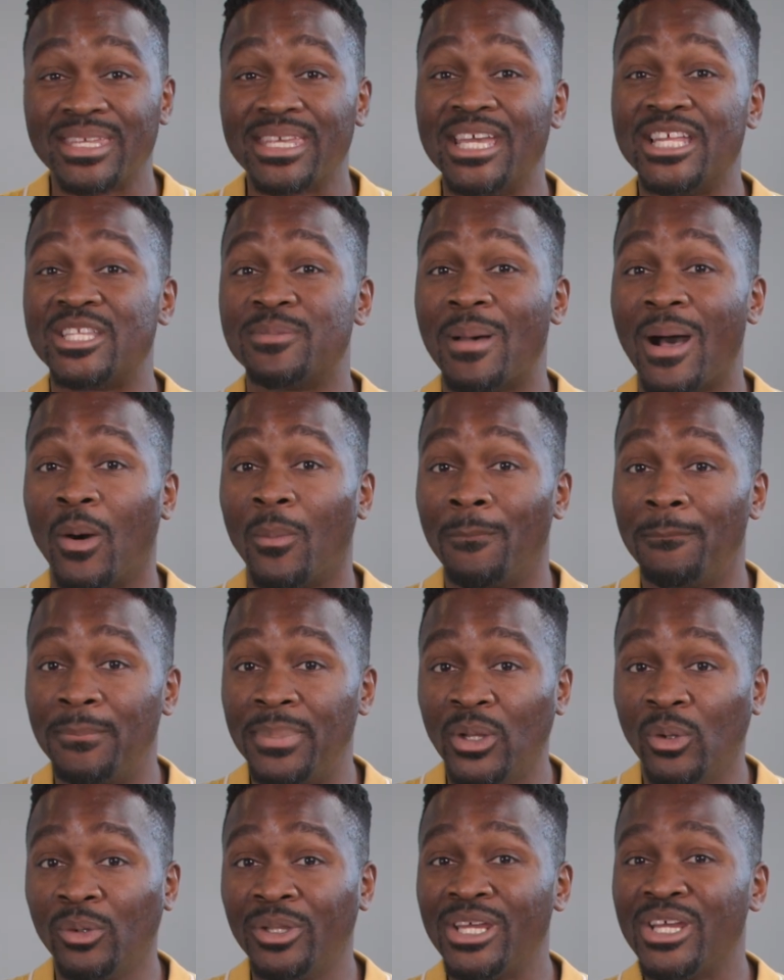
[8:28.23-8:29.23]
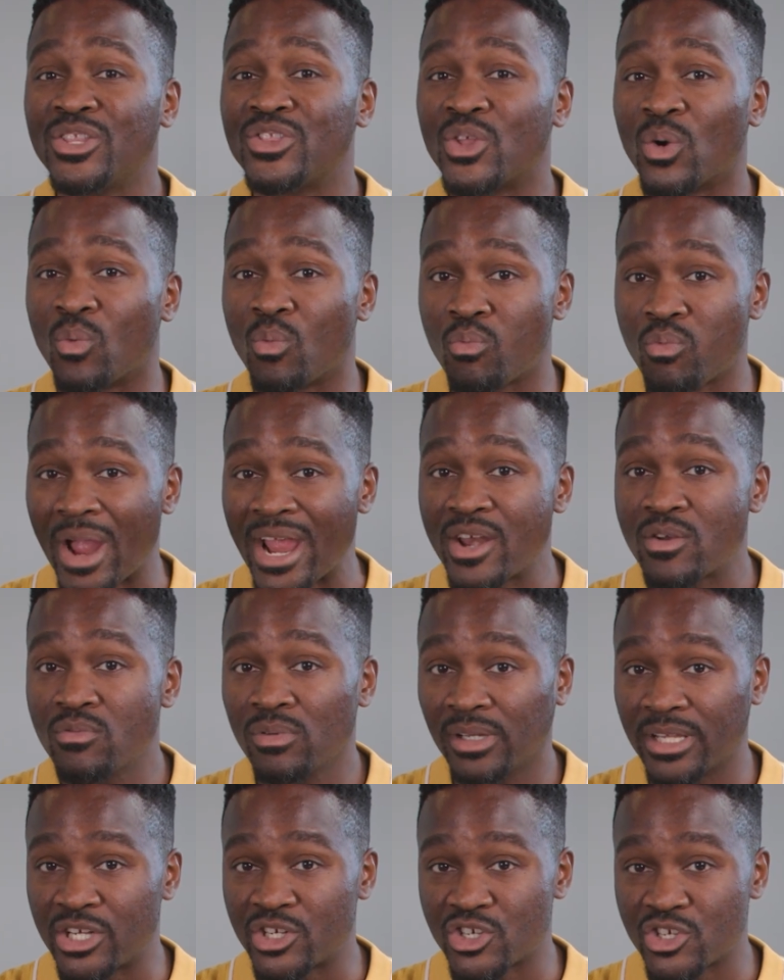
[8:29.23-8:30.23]
It's about building the right
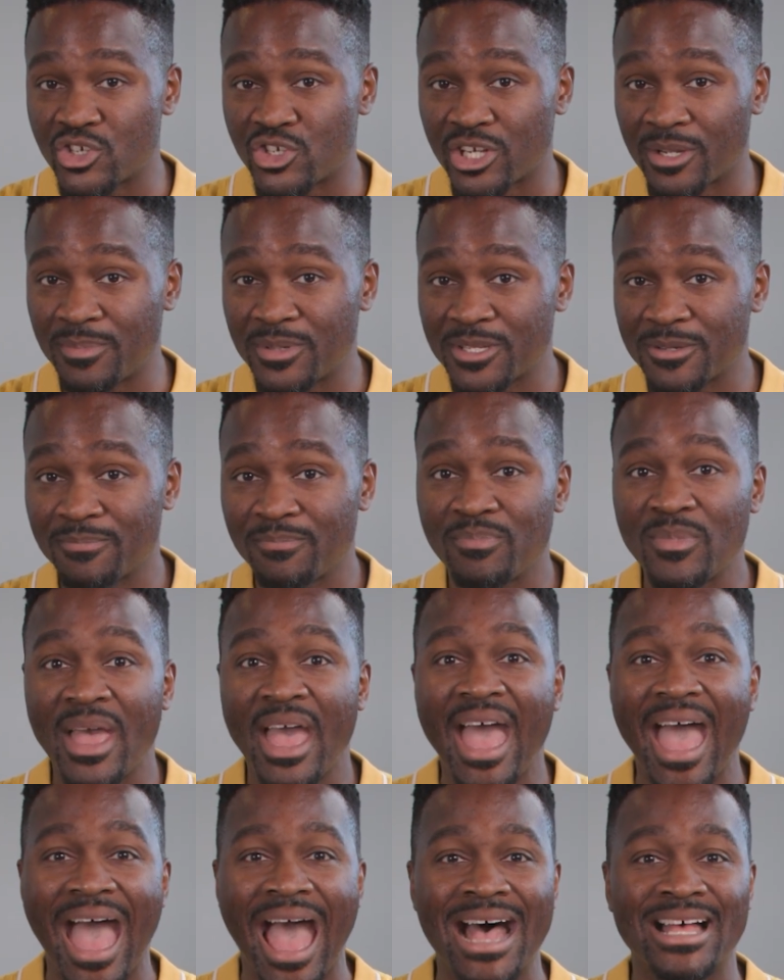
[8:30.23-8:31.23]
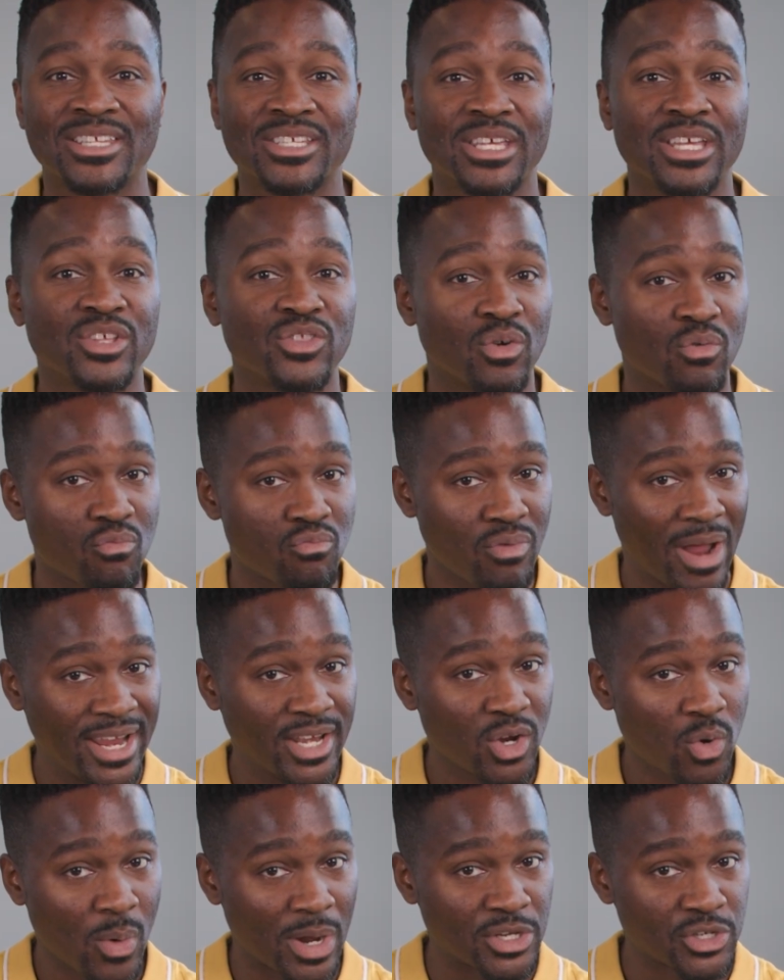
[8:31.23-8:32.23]
relationships, asking the
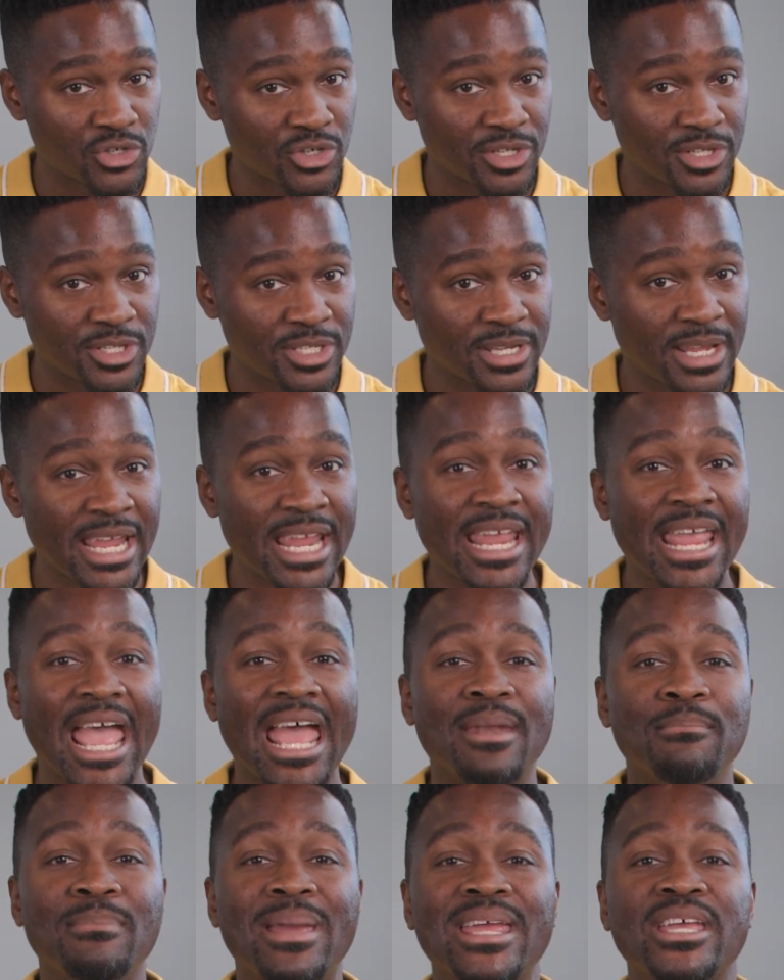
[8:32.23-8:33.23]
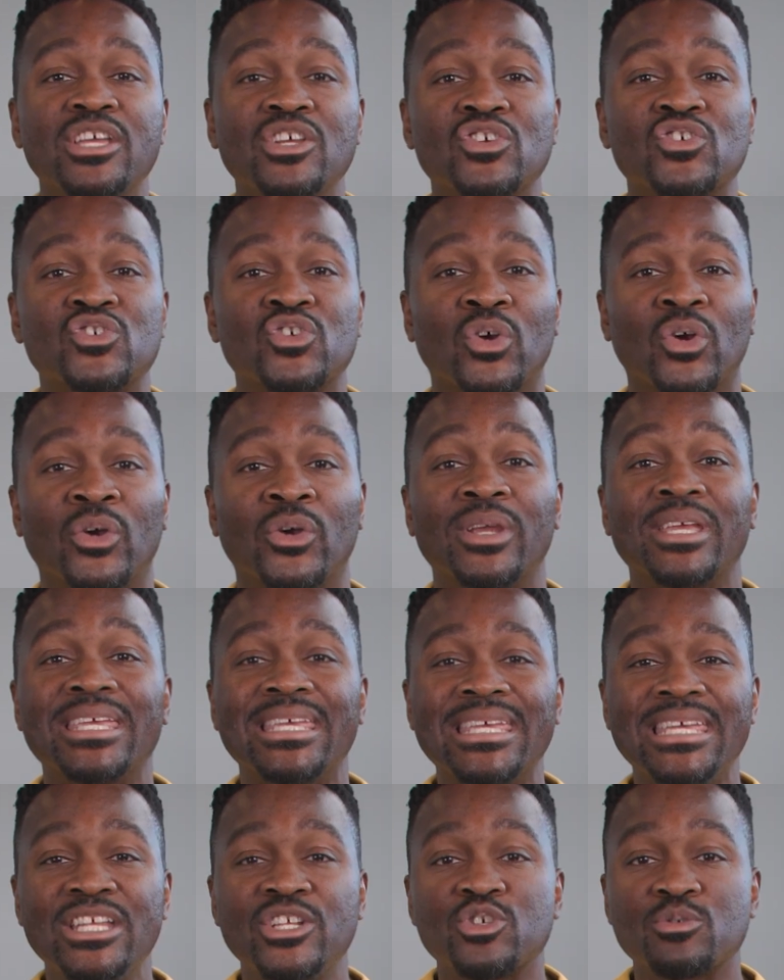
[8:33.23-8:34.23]
right questions, and making sure
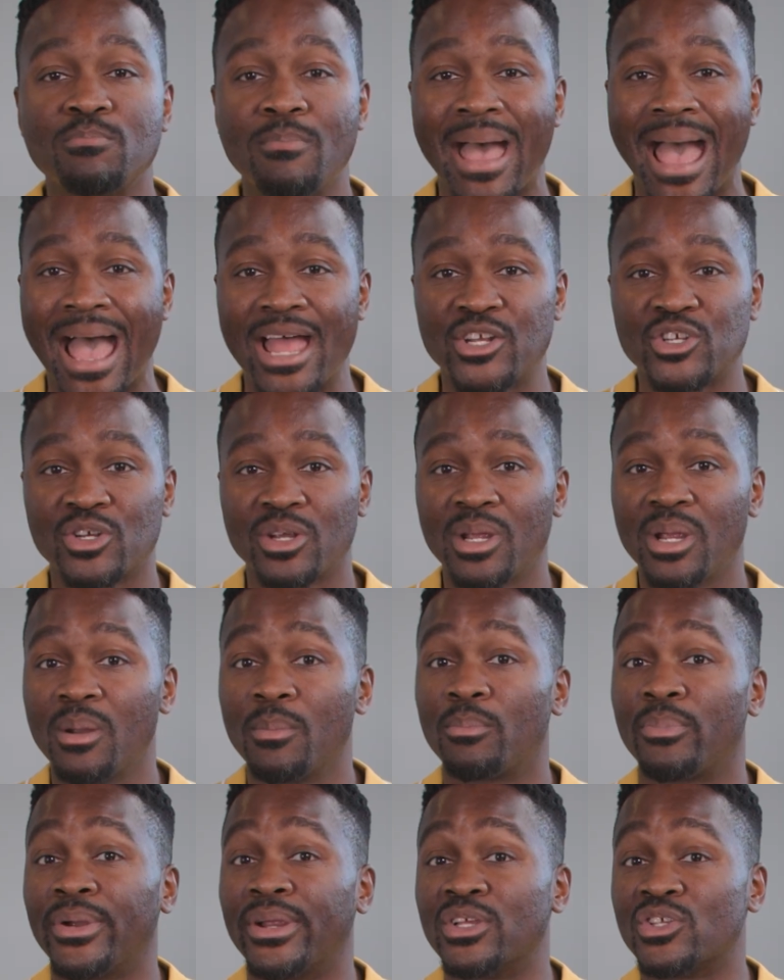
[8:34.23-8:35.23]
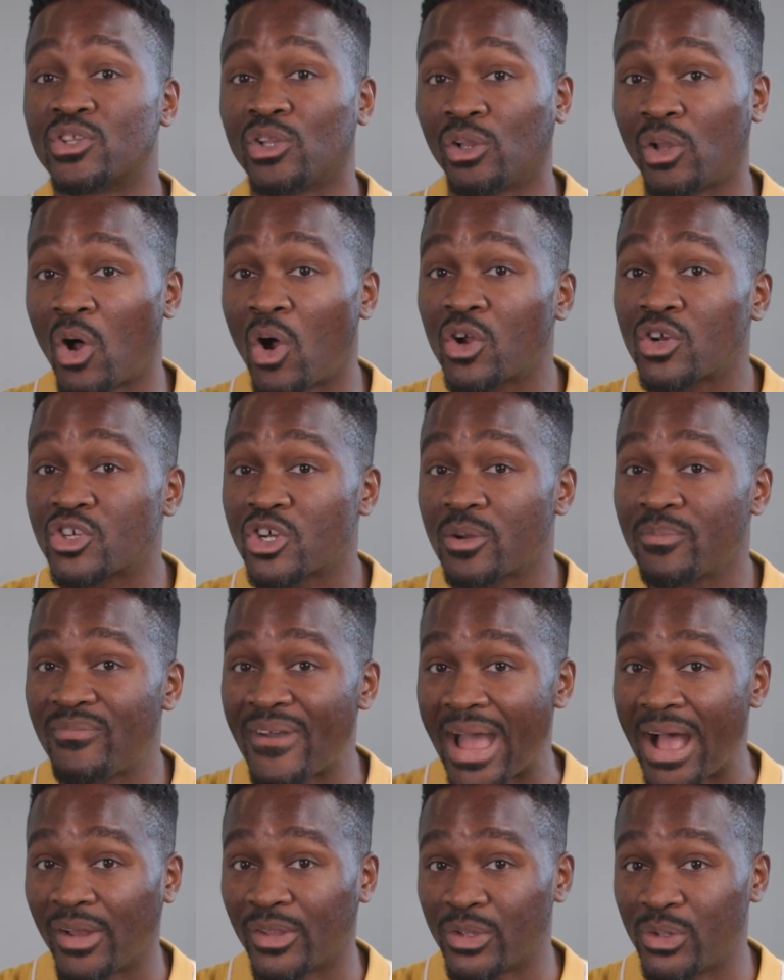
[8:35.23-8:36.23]
each match brings long-term
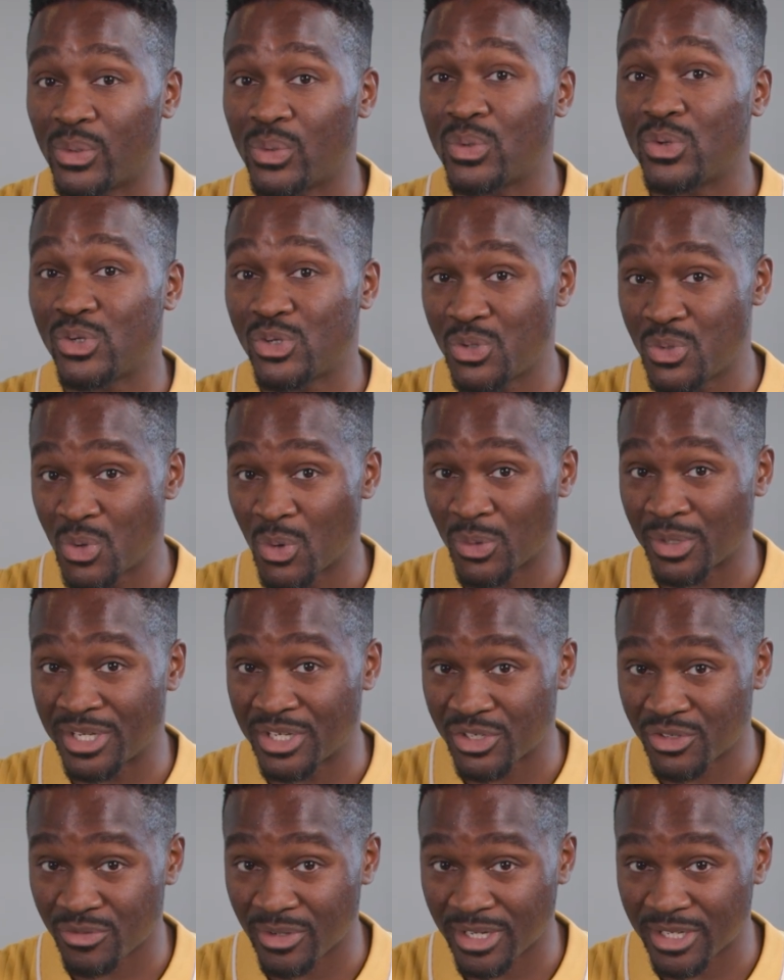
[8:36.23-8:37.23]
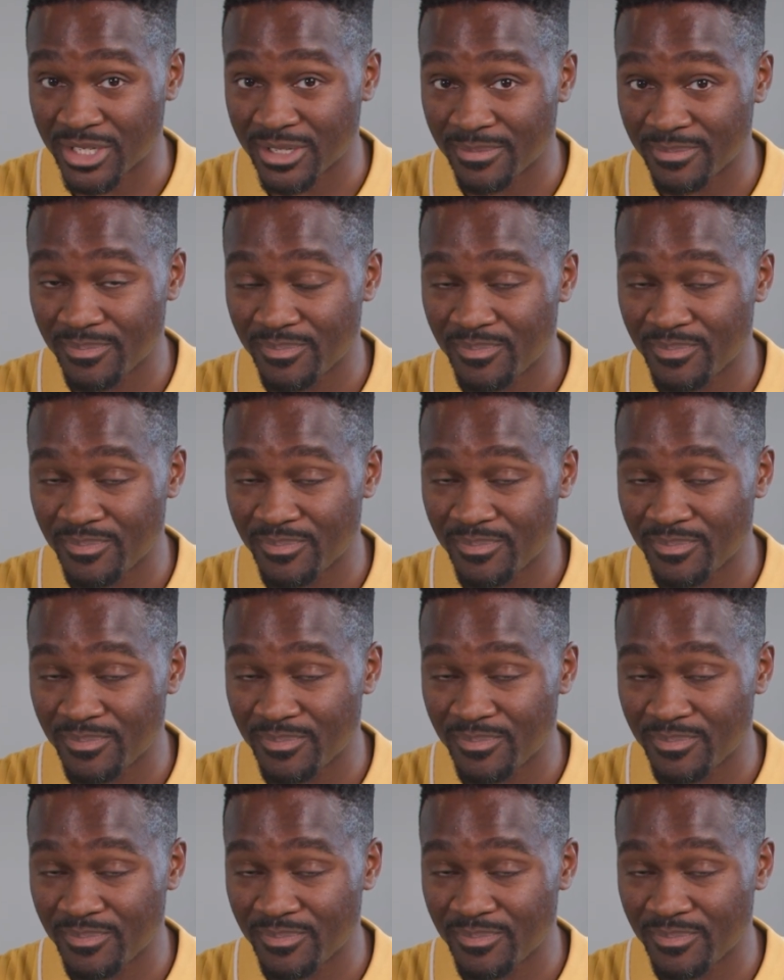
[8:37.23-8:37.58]
value to your district.